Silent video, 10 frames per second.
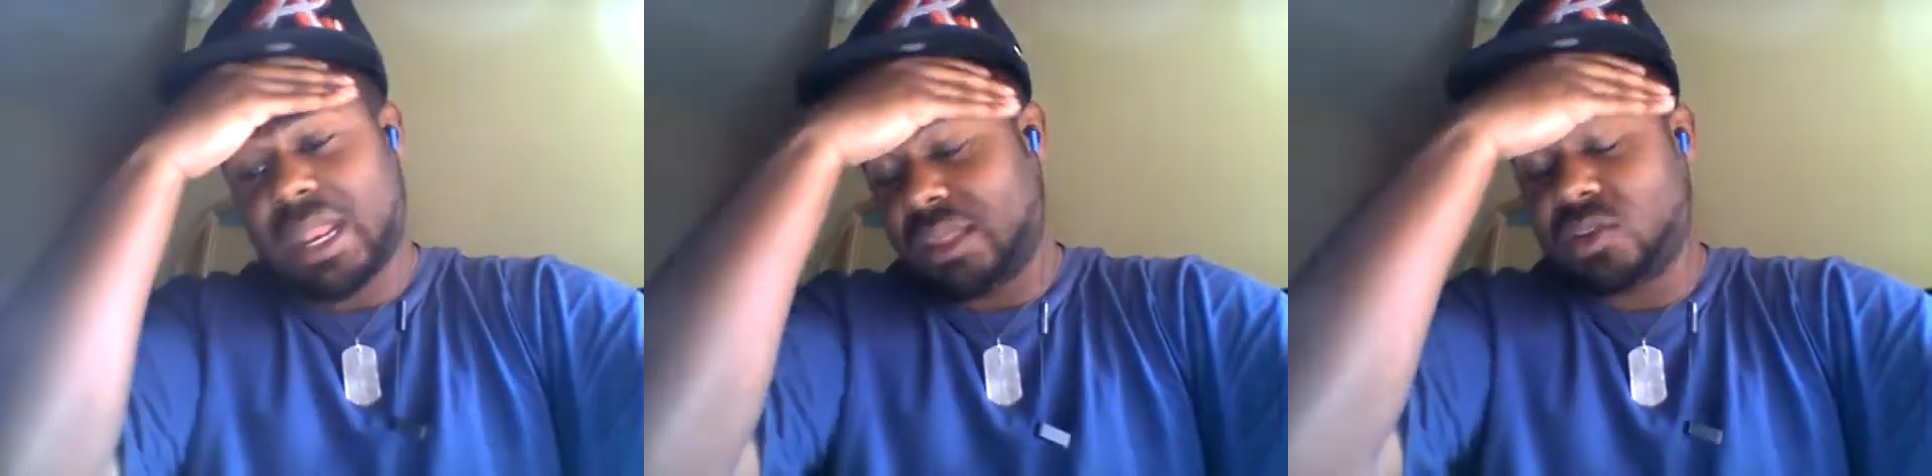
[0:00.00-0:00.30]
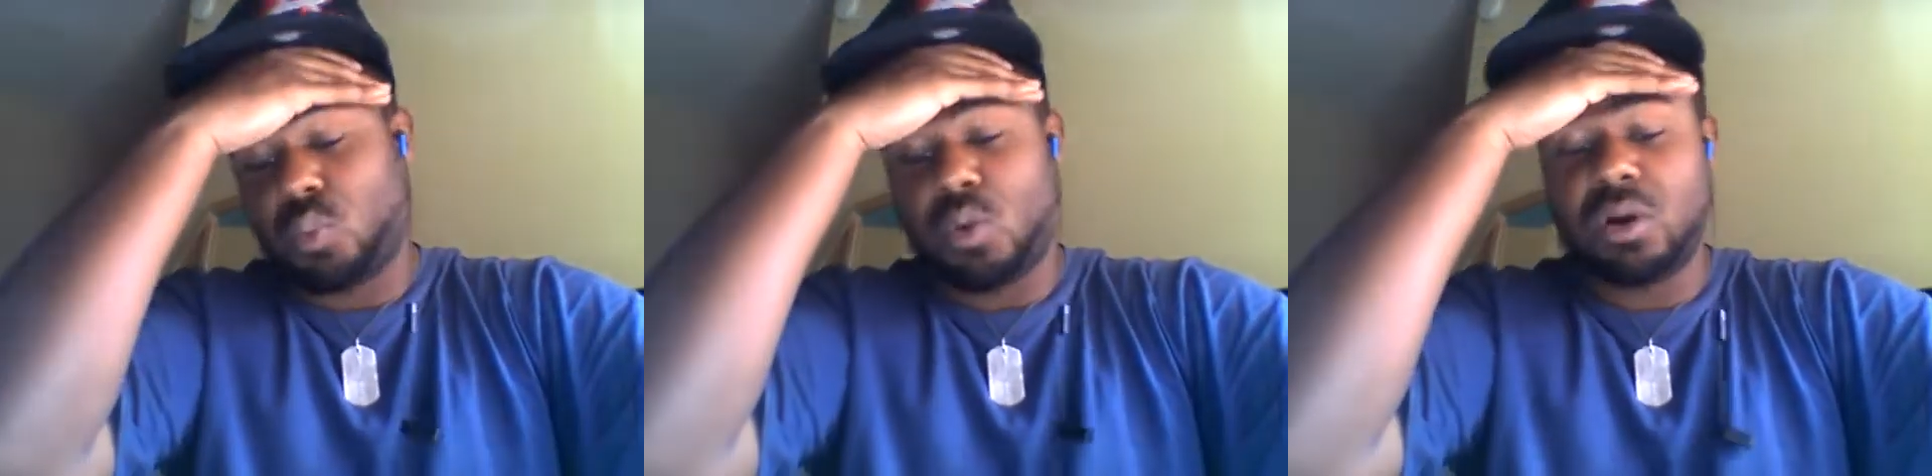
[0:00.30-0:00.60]
Like, this
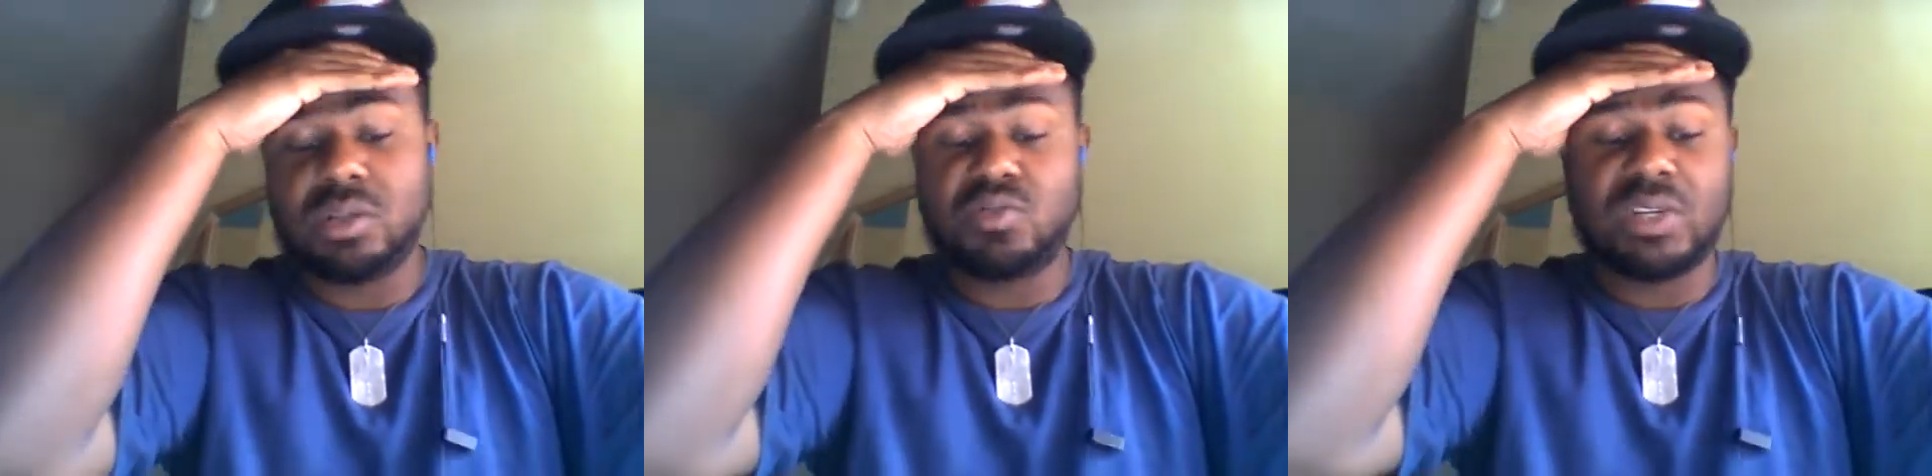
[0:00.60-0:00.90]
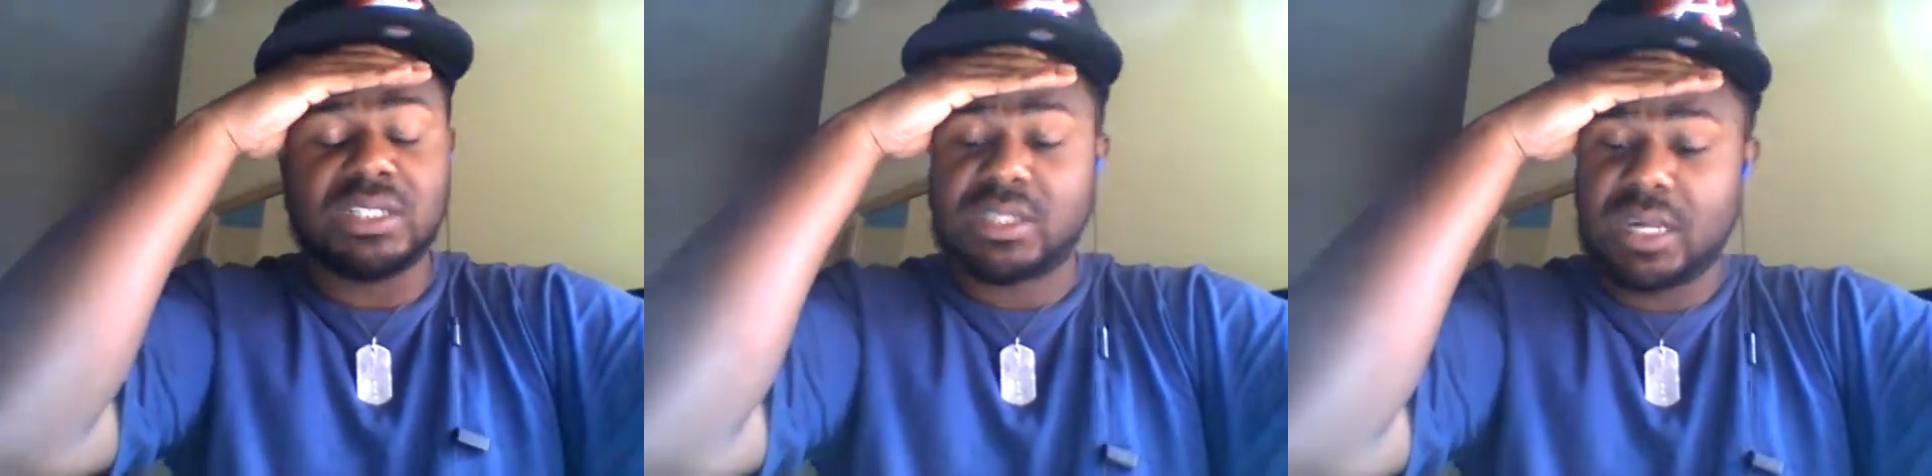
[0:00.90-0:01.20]
world is
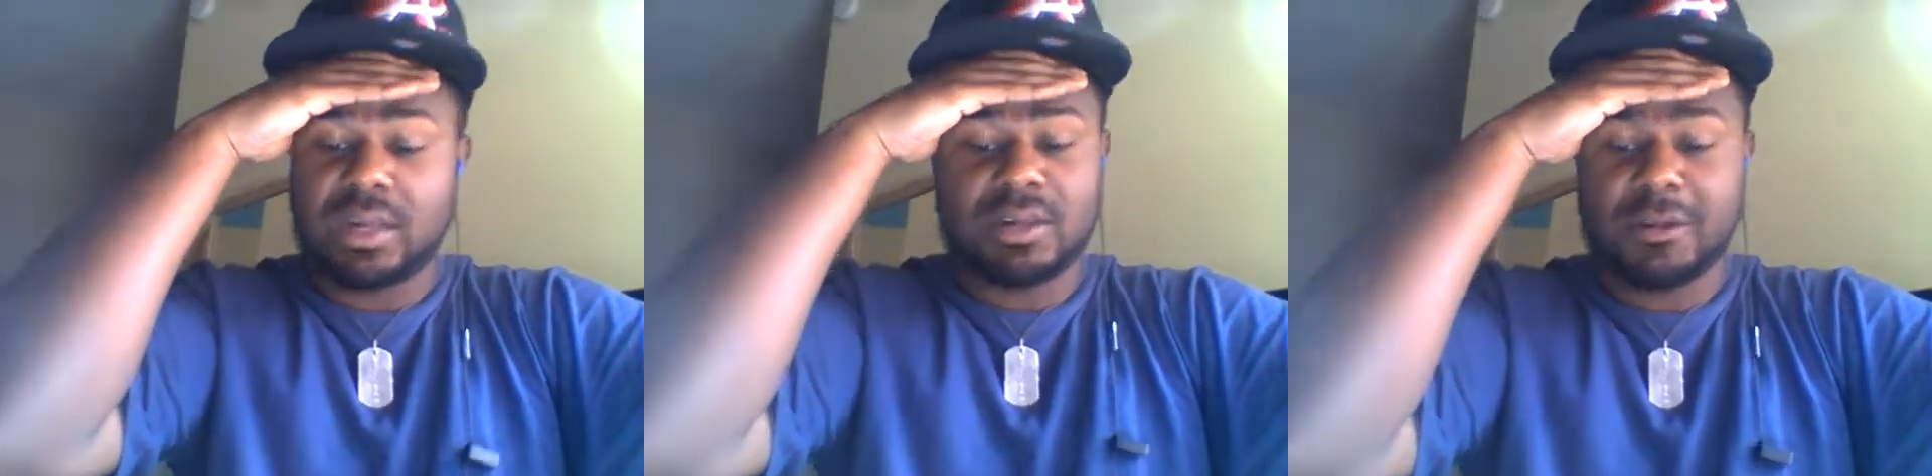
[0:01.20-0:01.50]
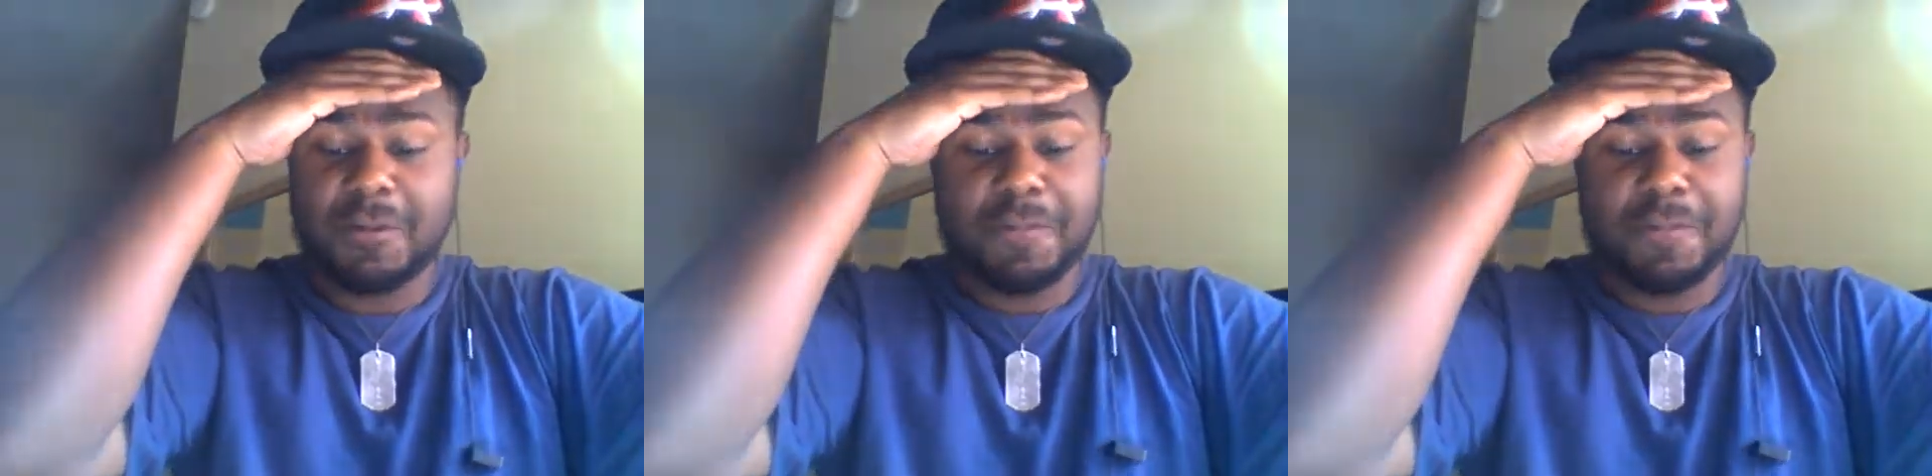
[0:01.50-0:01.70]
really sick.